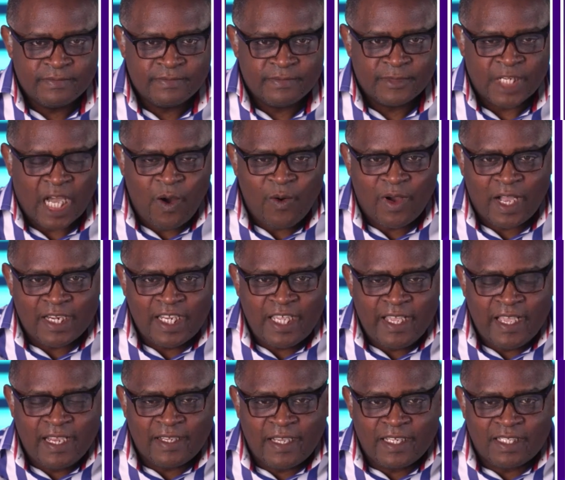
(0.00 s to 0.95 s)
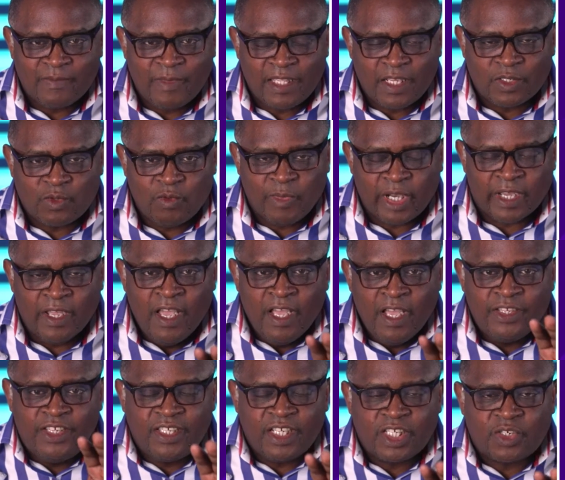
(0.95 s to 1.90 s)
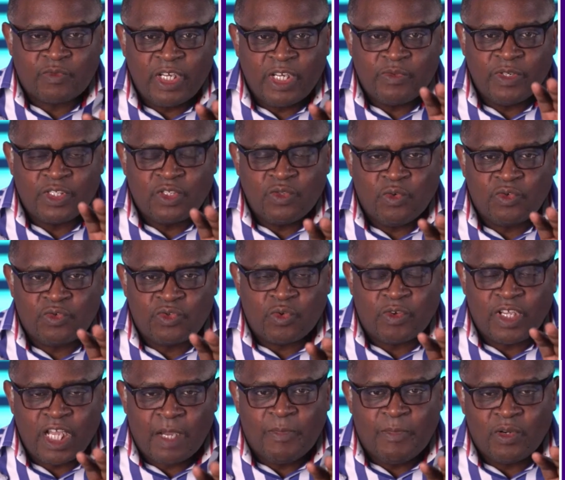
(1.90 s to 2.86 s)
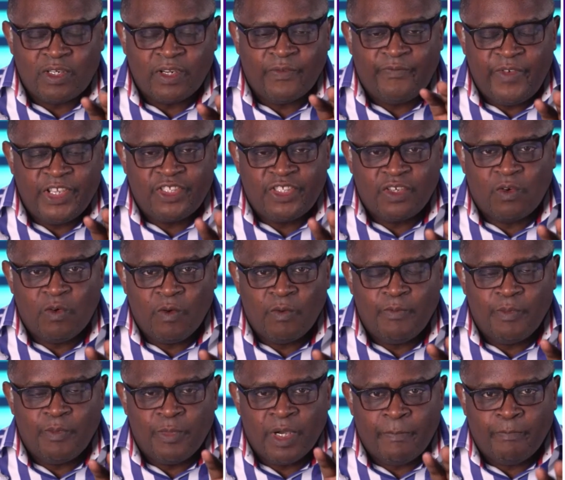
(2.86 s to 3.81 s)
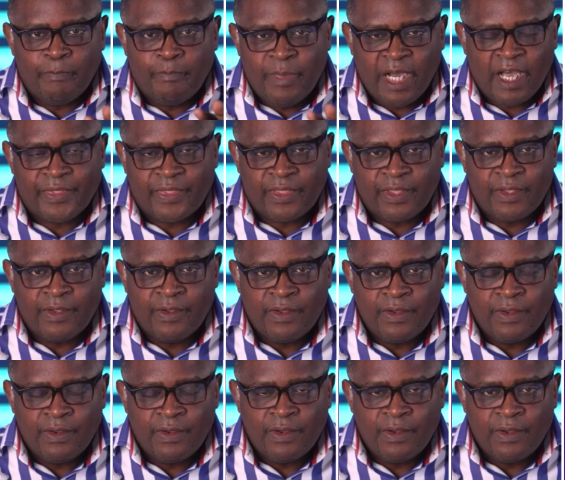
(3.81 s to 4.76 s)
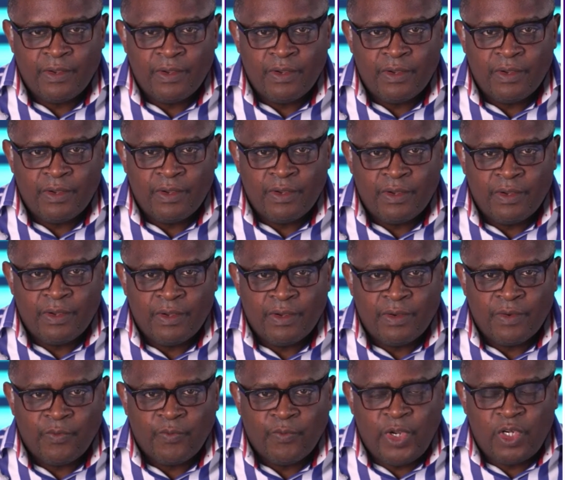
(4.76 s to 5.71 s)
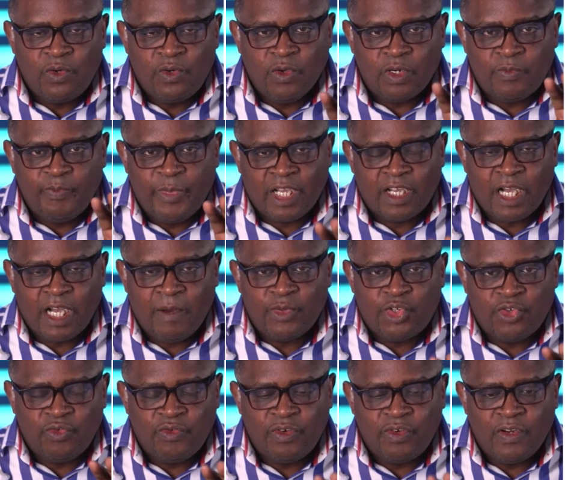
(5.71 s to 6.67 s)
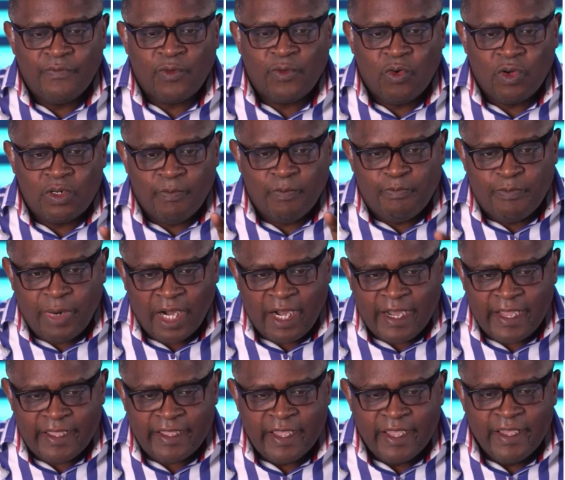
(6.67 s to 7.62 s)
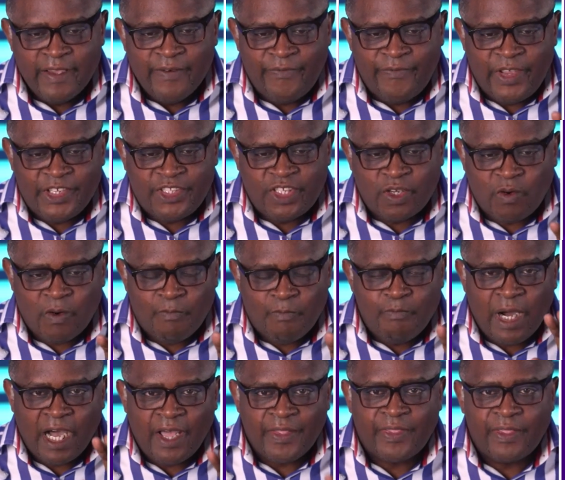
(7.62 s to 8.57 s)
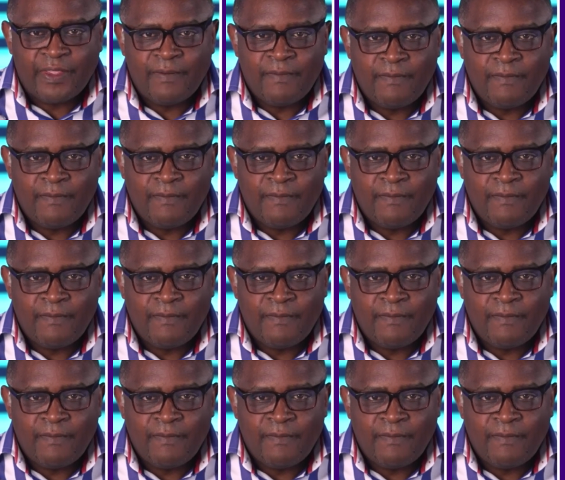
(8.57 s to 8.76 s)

How can he enter his mother's womb again? Jesus Christ was not talking about a physical birth. We do not become children of God by physical birth.